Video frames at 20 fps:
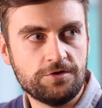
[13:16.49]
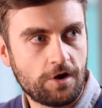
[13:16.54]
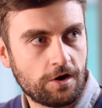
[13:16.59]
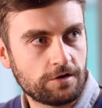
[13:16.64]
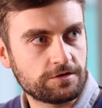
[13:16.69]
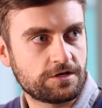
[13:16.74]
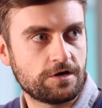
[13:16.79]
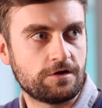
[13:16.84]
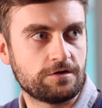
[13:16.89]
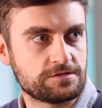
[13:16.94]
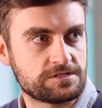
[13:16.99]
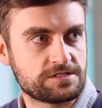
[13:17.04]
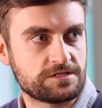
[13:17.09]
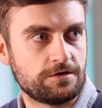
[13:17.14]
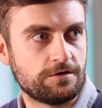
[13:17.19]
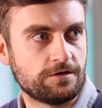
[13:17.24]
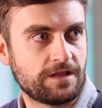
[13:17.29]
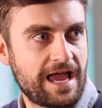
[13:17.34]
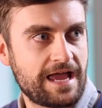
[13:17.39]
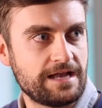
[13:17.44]
not
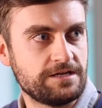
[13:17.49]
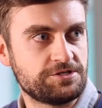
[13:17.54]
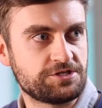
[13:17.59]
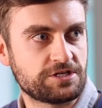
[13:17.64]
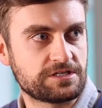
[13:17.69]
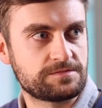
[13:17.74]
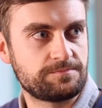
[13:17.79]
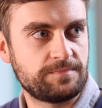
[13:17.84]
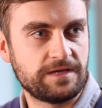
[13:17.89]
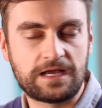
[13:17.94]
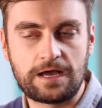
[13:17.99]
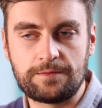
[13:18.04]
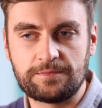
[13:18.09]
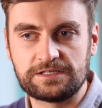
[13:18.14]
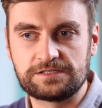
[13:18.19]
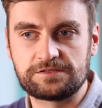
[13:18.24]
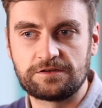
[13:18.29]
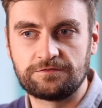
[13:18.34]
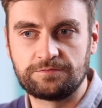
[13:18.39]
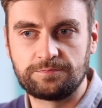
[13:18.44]
console and just
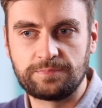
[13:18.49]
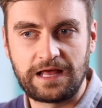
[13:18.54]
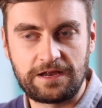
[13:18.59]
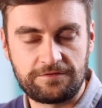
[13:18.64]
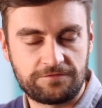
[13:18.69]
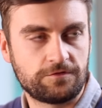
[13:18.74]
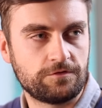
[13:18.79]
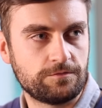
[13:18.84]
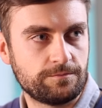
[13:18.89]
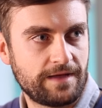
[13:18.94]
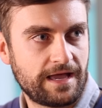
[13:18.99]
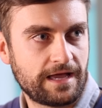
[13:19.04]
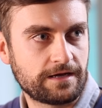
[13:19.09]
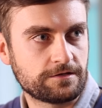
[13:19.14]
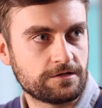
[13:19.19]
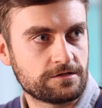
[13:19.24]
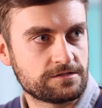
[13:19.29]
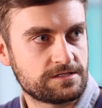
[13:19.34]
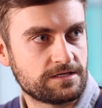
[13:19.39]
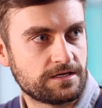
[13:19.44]
becoming sort of platform
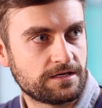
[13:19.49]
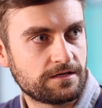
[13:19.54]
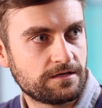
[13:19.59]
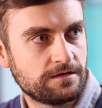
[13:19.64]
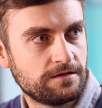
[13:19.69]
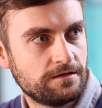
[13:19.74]
agnostic?